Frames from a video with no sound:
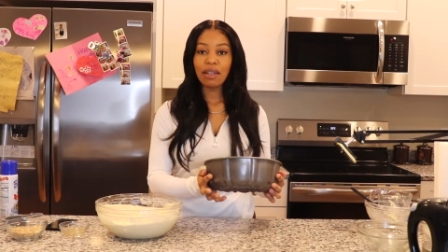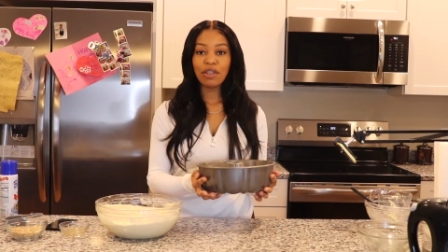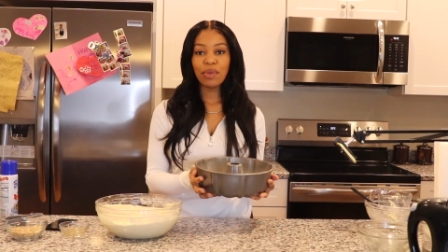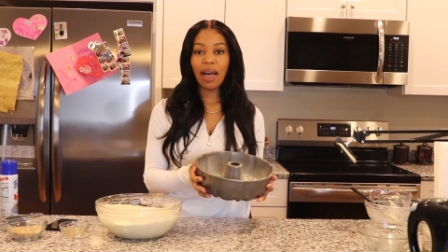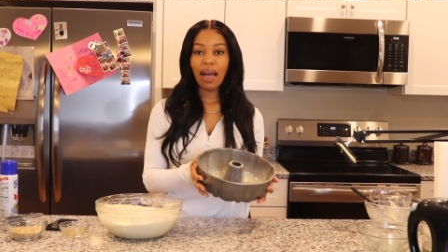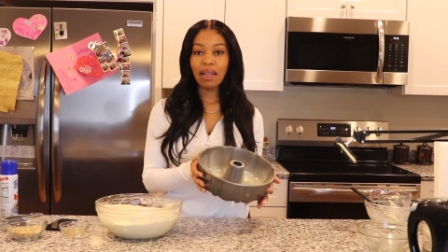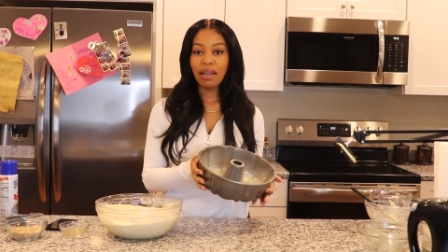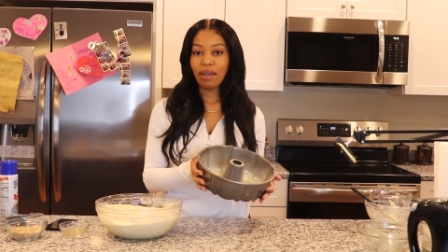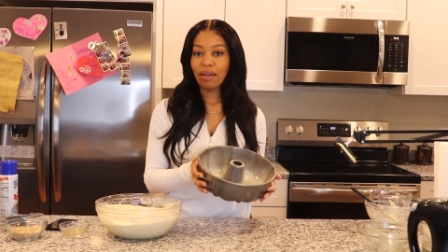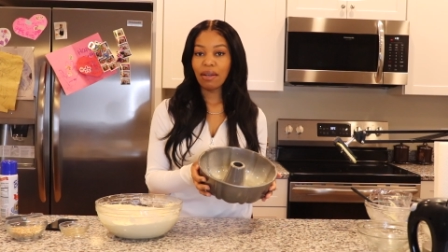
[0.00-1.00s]
that you got
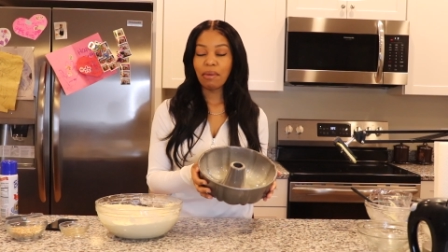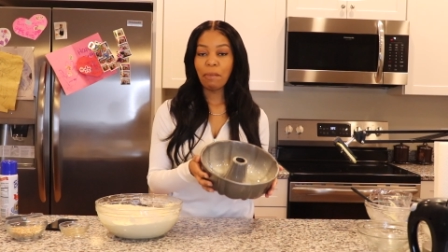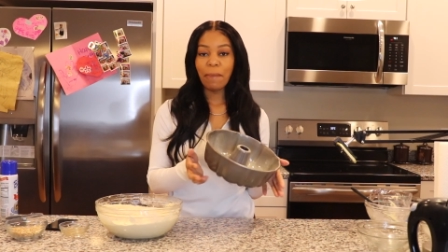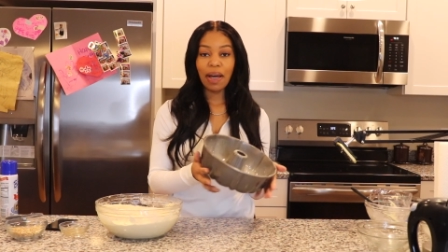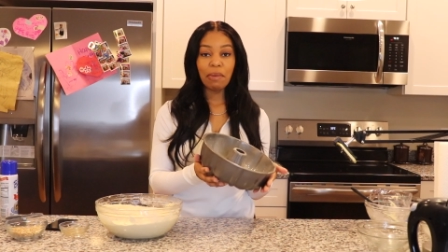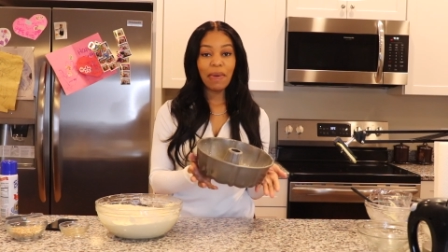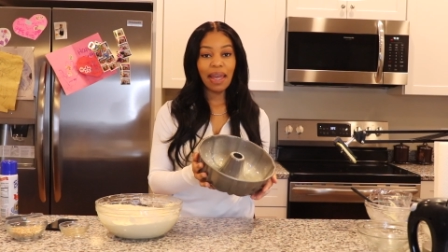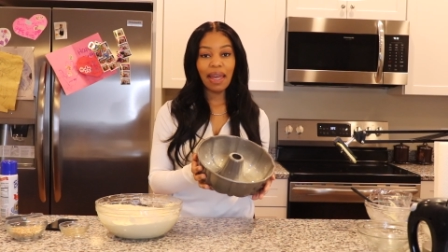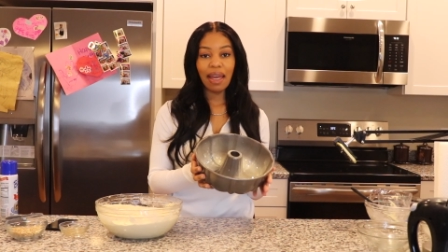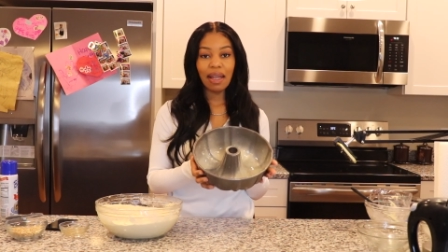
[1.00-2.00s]
your front
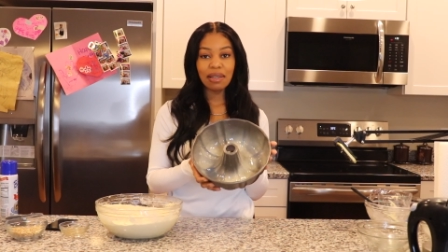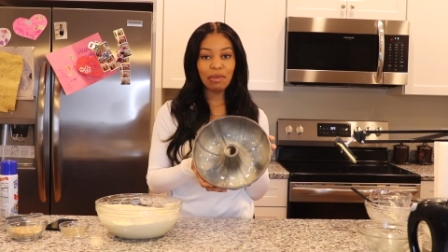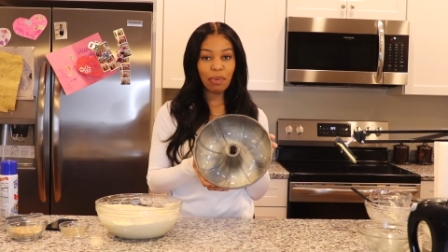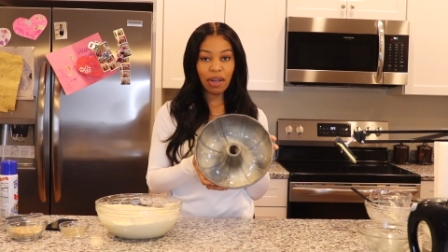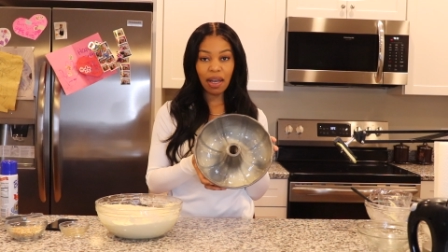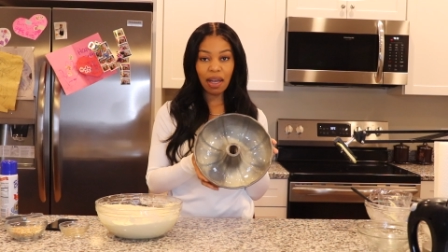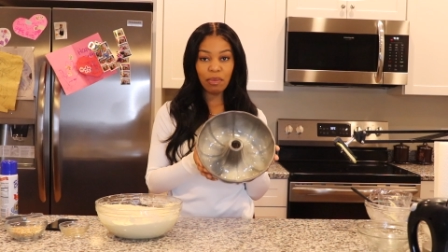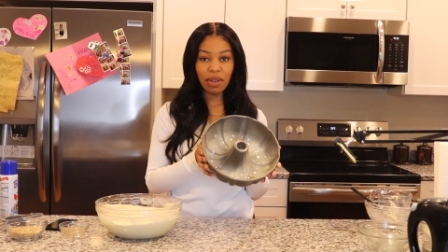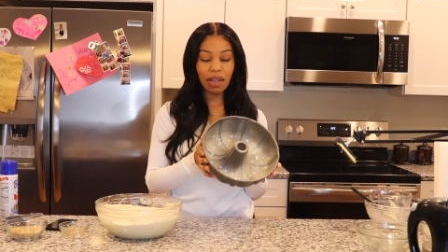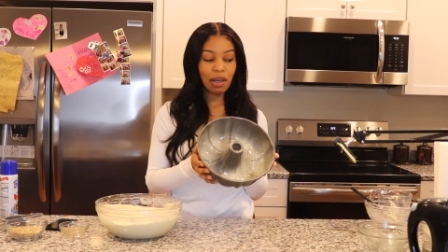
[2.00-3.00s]
pan sprayed
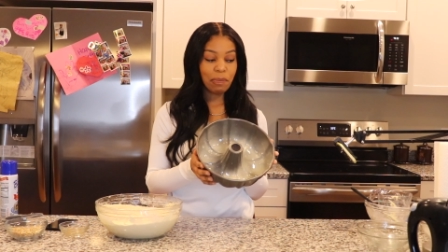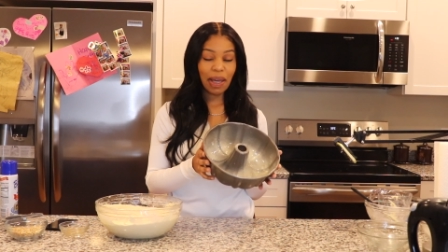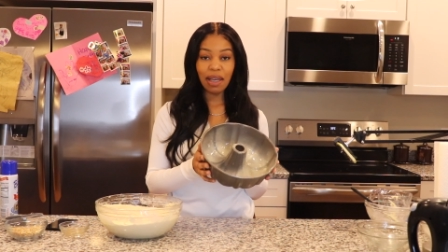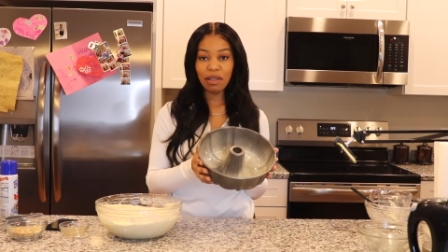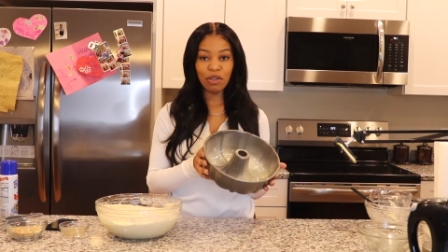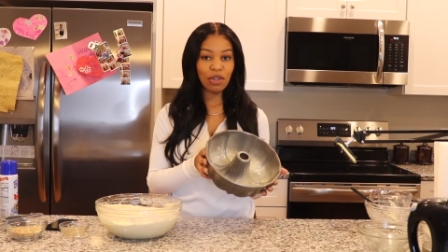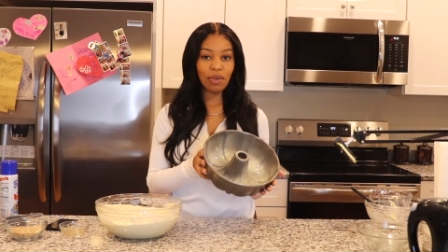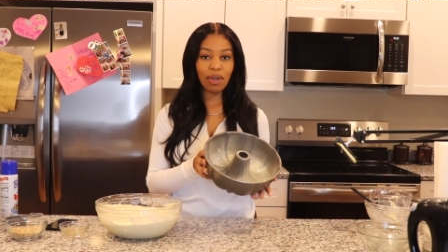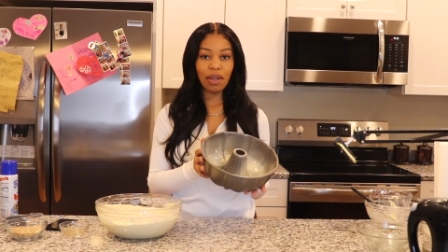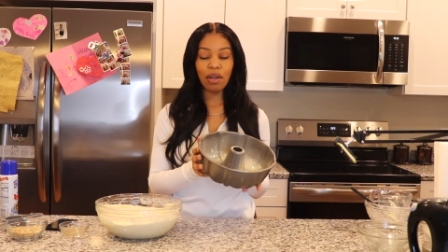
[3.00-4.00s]
with your Baker's
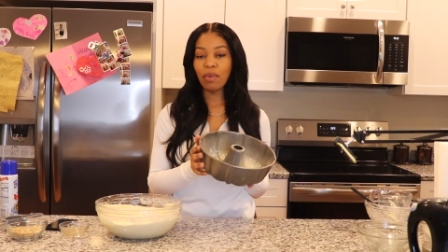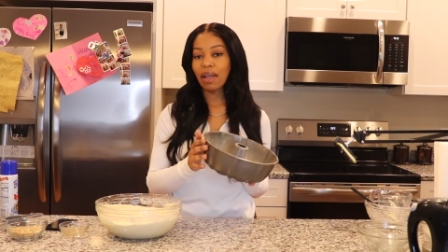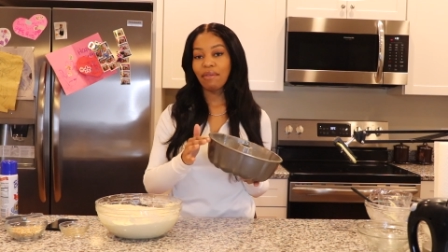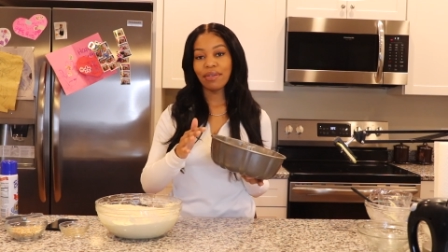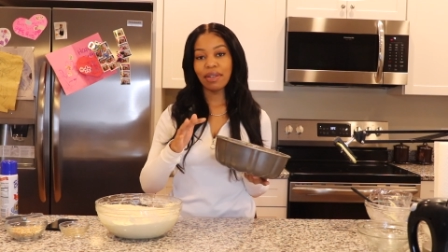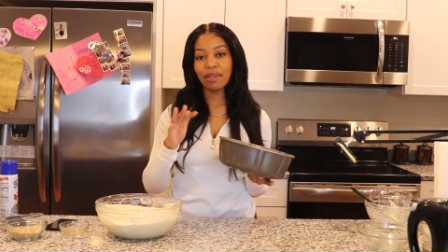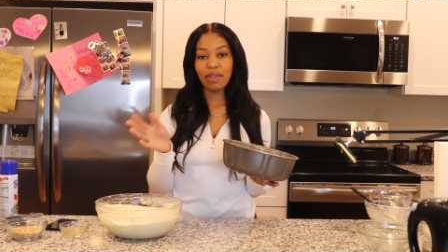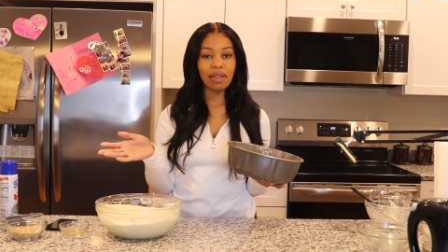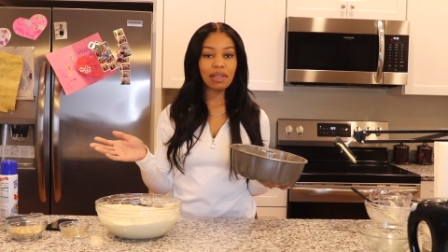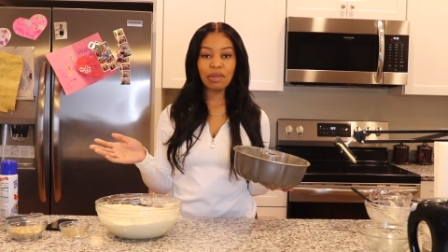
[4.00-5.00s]
Joy or whatever
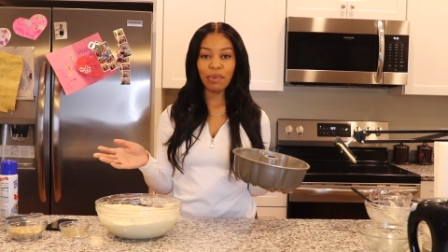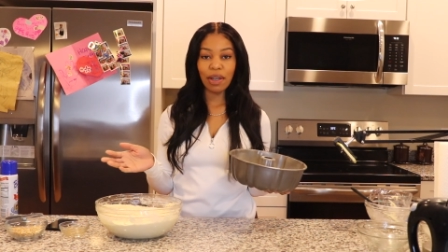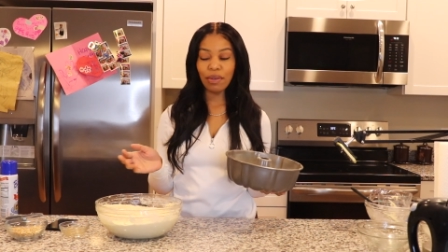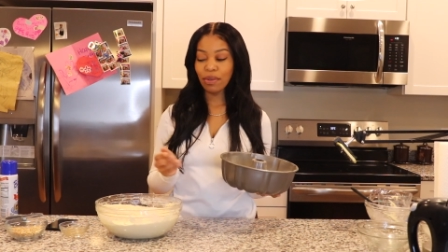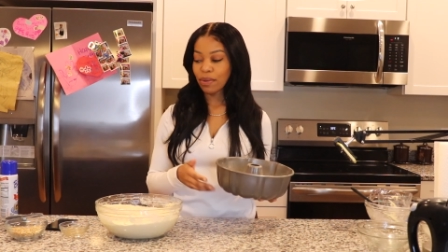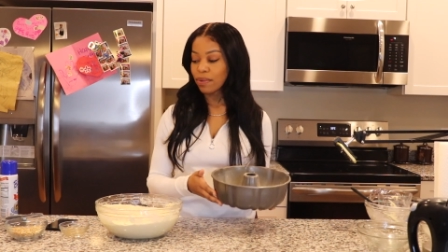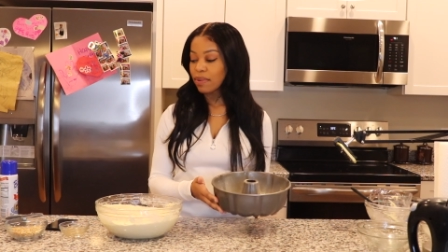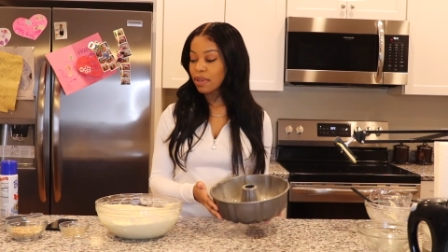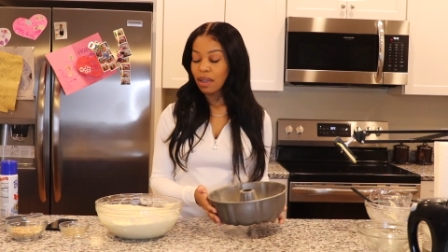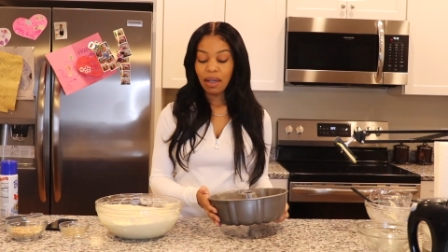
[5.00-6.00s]
cooking spray you
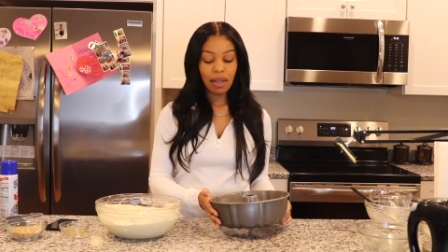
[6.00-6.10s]
use,